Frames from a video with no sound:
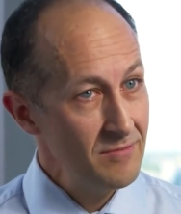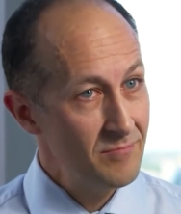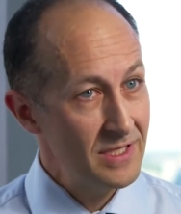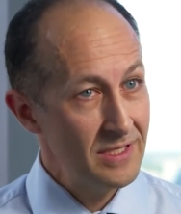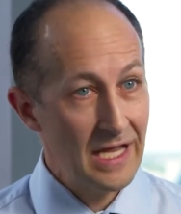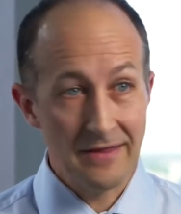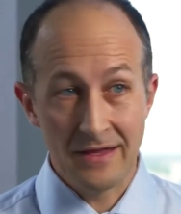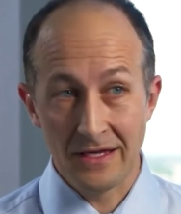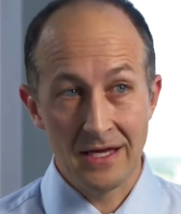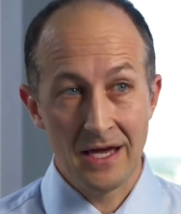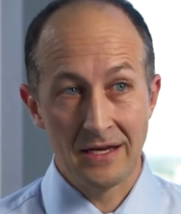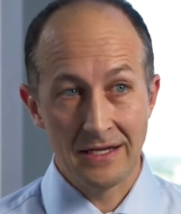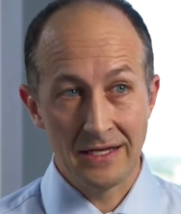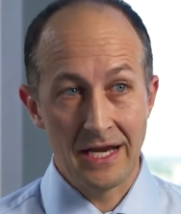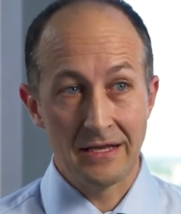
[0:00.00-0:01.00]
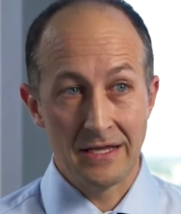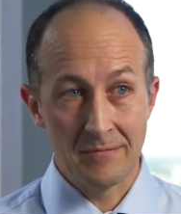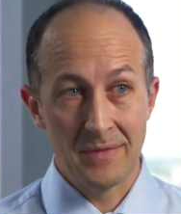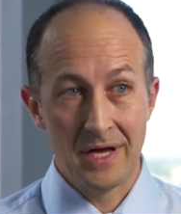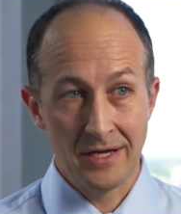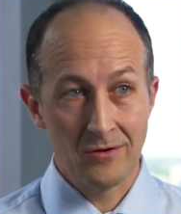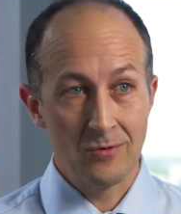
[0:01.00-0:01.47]
but now they can't get out of that
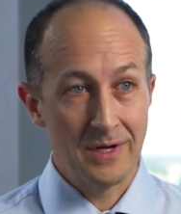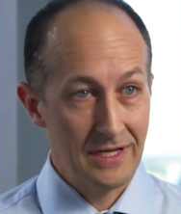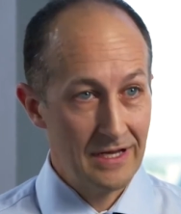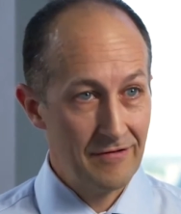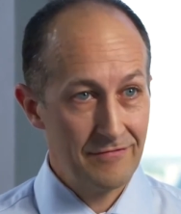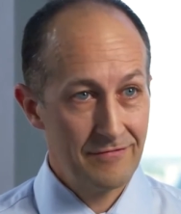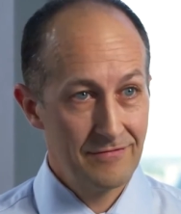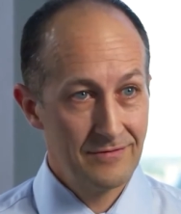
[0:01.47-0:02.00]
market quick enough.